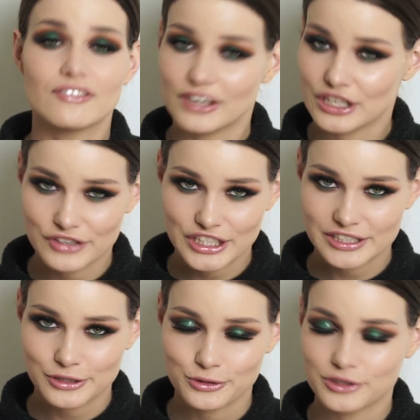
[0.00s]
very, very
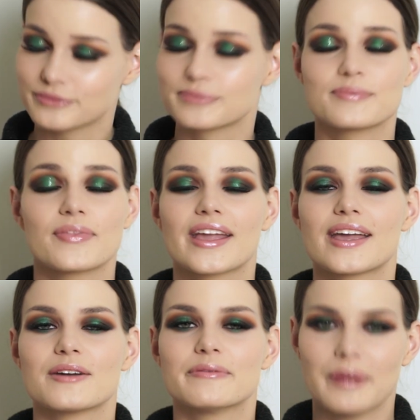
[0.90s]
soon.
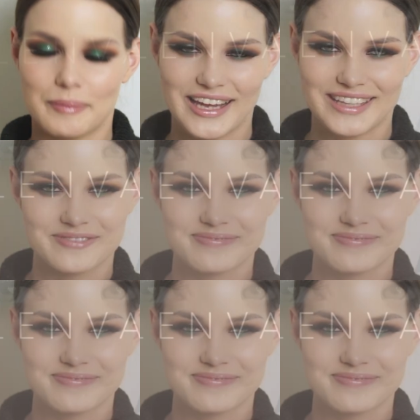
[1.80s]
Bye-bye.